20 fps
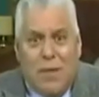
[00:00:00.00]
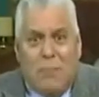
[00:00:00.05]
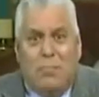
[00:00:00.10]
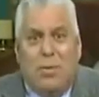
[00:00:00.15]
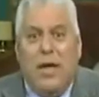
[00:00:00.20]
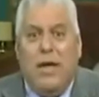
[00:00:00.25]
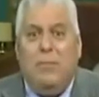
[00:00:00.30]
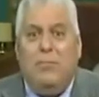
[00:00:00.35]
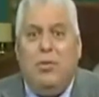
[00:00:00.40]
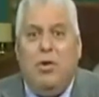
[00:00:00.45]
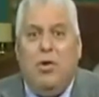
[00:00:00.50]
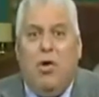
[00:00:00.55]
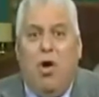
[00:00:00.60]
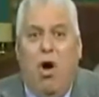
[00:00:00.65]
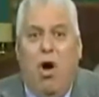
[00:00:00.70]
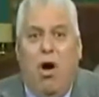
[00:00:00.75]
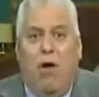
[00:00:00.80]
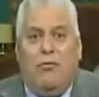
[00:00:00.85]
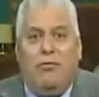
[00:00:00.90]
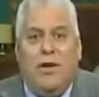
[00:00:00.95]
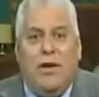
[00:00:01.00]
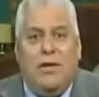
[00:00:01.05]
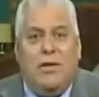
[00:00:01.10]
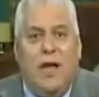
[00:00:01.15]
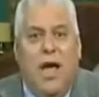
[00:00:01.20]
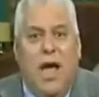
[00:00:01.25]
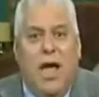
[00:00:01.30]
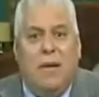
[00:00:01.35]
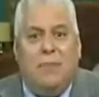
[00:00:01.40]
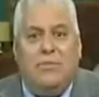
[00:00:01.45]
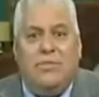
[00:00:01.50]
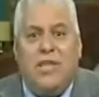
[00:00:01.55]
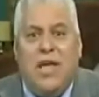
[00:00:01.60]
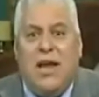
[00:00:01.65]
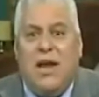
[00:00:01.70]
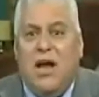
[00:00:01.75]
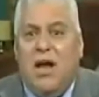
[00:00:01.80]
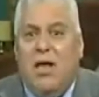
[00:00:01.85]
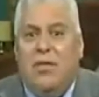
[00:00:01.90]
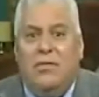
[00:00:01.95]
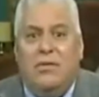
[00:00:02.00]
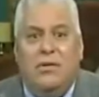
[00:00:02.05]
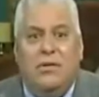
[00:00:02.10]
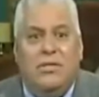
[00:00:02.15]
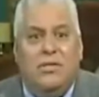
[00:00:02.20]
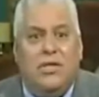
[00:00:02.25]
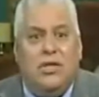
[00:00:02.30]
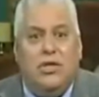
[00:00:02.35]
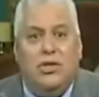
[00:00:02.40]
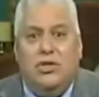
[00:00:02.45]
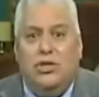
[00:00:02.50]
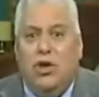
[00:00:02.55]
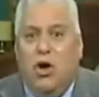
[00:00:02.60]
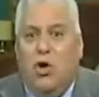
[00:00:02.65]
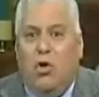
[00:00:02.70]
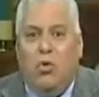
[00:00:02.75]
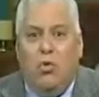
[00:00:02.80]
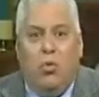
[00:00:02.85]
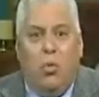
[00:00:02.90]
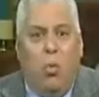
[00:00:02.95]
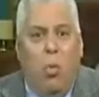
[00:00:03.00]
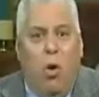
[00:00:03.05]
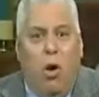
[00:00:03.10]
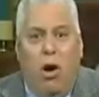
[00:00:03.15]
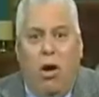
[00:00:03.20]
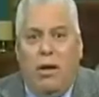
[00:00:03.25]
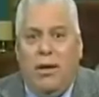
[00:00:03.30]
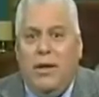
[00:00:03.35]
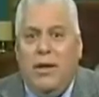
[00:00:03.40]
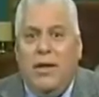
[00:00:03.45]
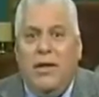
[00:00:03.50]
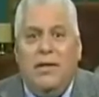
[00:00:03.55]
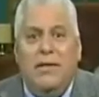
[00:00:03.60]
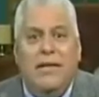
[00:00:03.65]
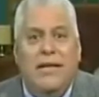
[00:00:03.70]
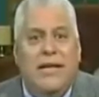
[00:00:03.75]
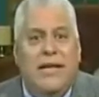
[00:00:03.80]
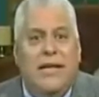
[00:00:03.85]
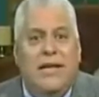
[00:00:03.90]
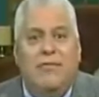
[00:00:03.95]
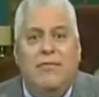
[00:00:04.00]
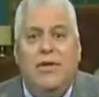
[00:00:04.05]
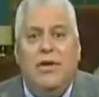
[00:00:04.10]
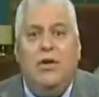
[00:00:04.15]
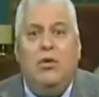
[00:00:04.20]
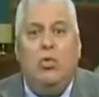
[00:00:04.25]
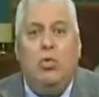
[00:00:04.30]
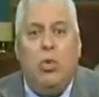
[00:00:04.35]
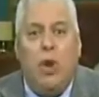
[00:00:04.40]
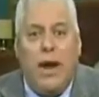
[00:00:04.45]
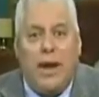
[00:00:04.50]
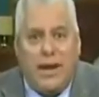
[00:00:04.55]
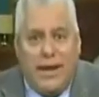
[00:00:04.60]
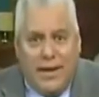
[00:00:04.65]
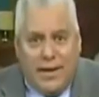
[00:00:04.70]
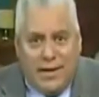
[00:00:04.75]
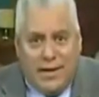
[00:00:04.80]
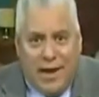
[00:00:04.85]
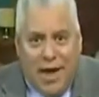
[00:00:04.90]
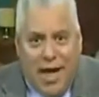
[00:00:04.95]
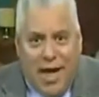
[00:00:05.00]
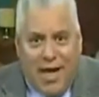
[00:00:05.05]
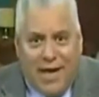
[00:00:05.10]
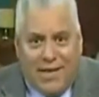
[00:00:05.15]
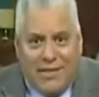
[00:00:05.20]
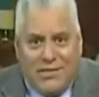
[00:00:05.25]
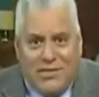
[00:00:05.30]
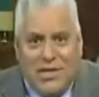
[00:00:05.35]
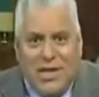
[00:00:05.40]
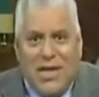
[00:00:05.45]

people oftentimes that others don't want to even recognize.